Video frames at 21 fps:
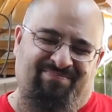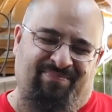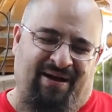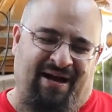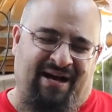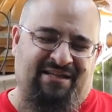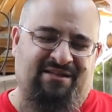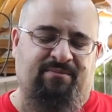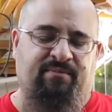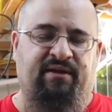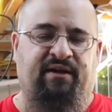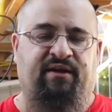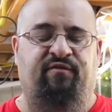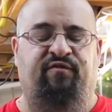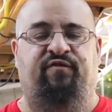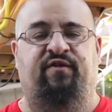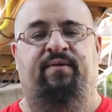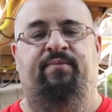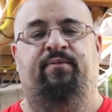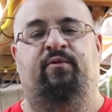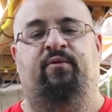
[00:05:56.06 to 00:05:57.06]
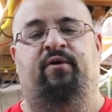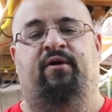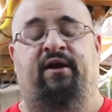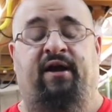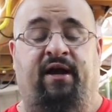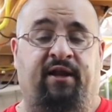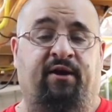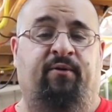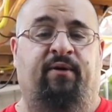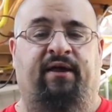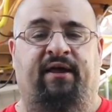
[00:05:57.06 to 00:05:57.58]
possibly in February.
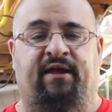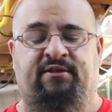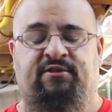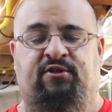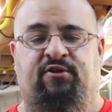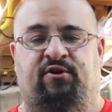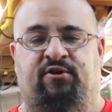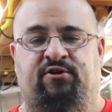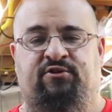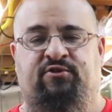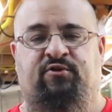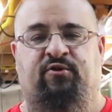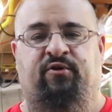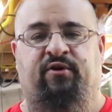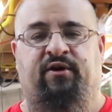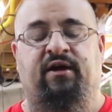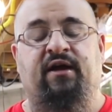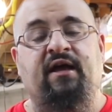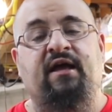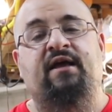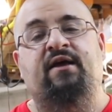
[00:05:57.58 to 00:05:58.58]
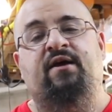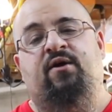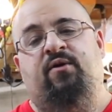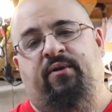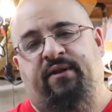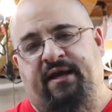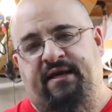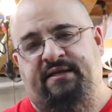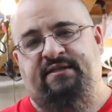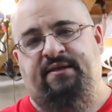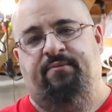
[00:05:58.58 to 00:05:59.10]
Anyway, that's a long story. Well,
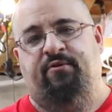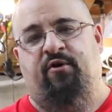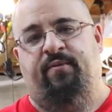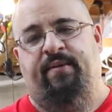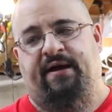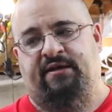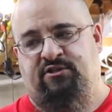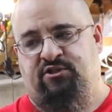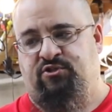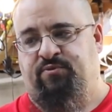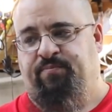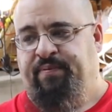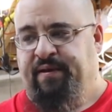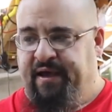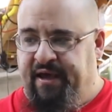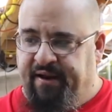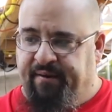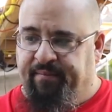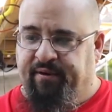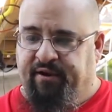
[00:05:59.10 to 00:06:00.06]
next time I go back to Japan,